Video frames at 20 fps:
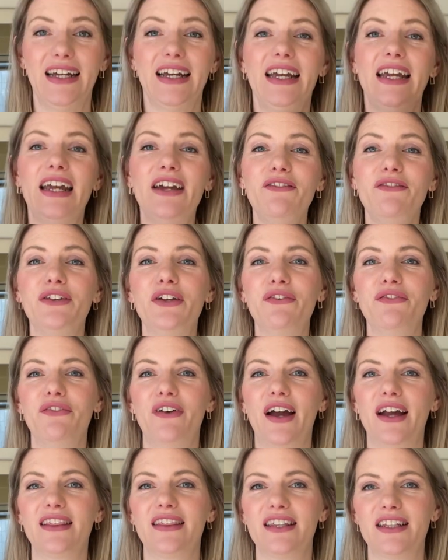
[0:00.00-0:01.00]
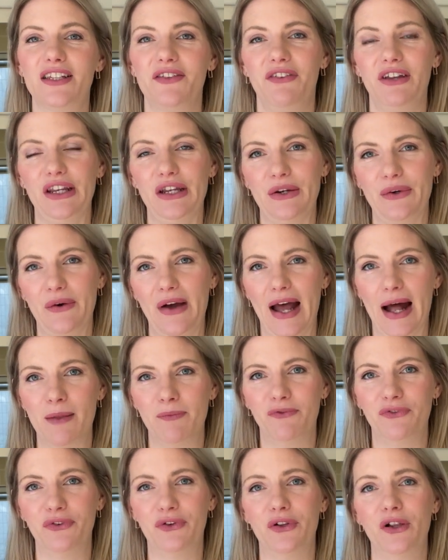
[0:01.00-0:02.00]
If you find this video
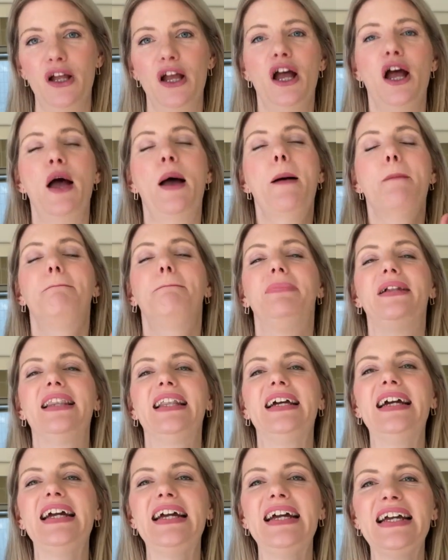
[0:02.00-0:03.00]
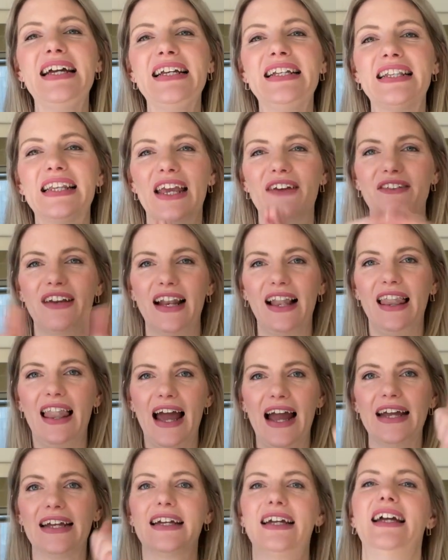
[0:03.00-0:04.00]
helpful, please give it a
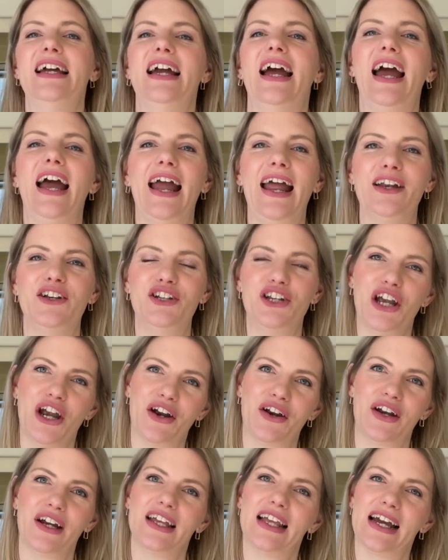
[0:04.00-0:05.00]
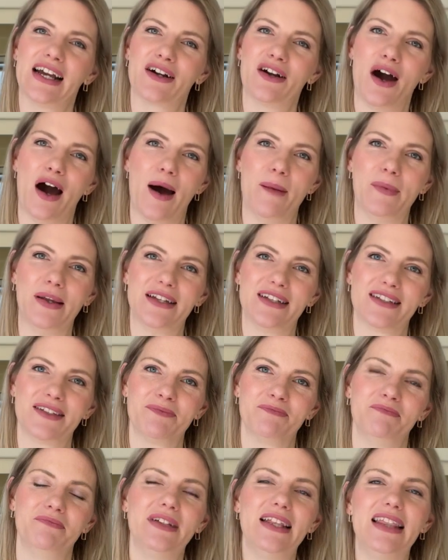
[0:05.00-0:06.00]
like and share a comment.
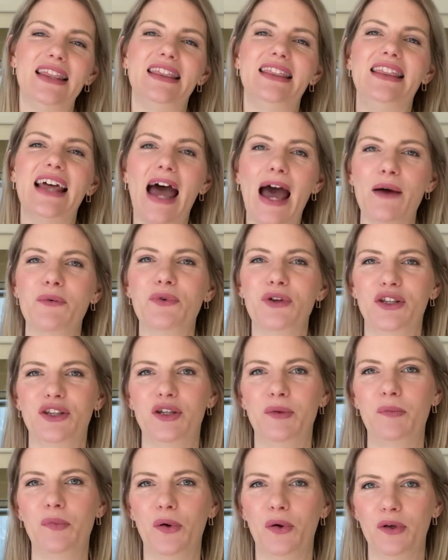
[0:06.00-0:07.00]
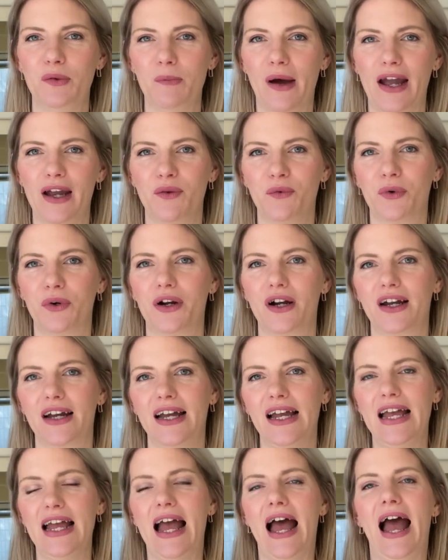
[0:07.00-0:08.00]
That would support my work
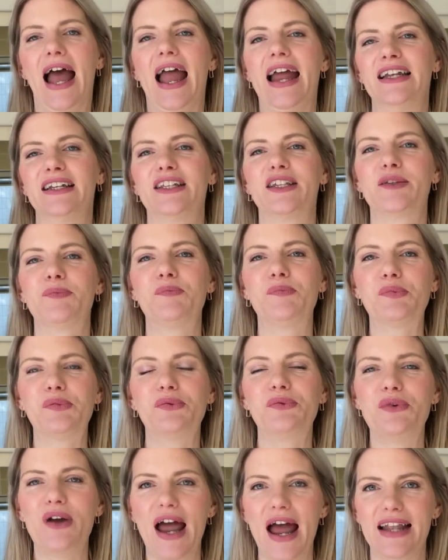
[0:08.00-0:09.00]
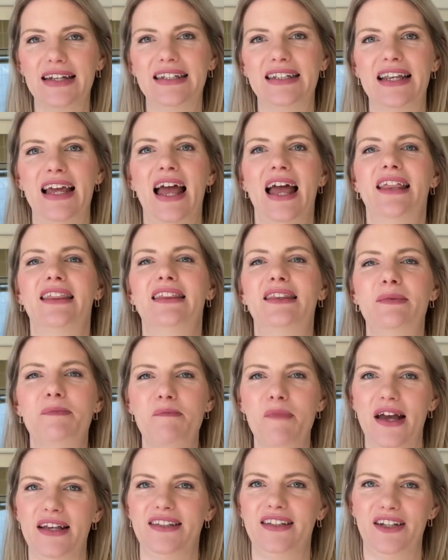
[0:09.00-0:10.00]
and spread the
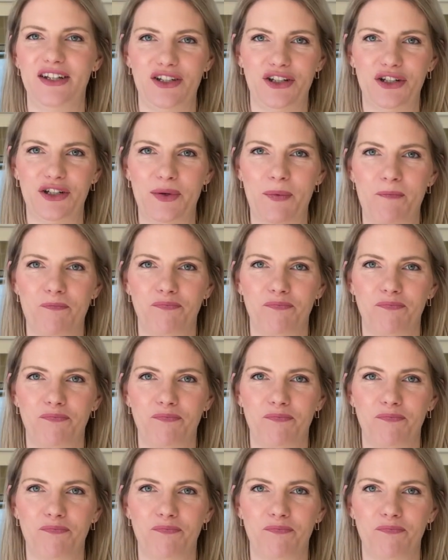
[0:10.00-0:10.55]
message.